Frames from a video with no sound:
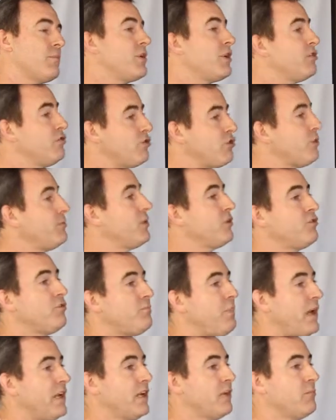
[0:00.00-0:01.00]
consumers
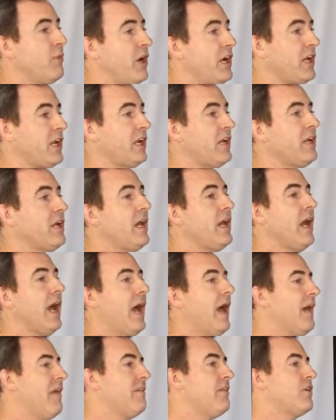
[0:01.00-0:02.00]
spending money,
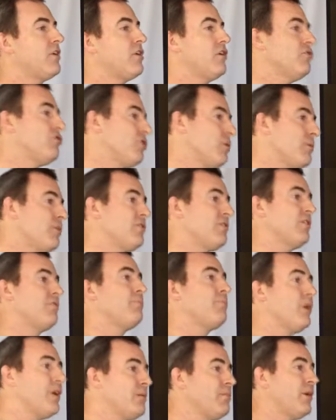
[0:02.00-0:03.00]
and consumers
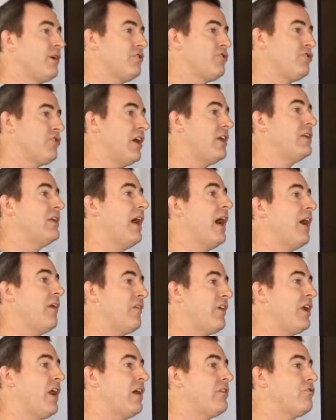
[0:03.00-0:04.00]
have pretty much shut
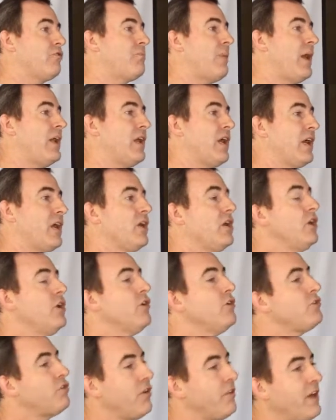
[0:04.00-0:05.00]
down. They're not spending.
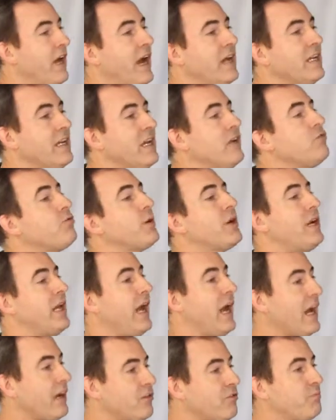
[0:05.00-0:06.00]
So the idea is we're
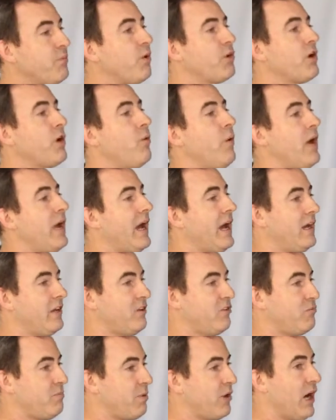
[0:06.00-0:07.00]
going to export our way out
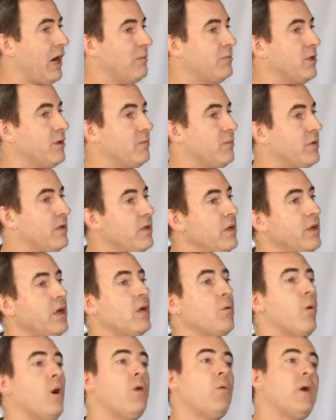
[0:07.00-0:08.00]
of this problem.
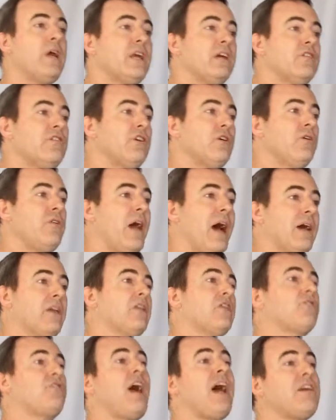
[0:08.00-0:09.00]
One way you do
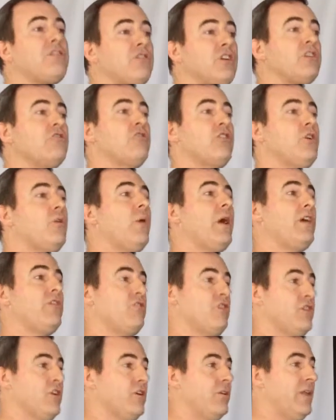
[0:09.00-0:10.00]
that, there's actually two
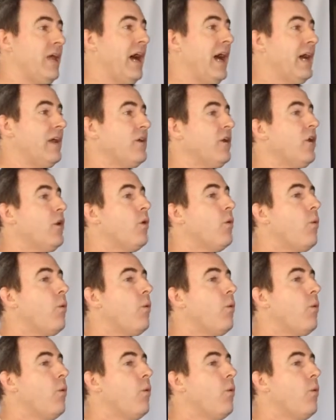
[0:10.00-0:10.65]
ways you do that.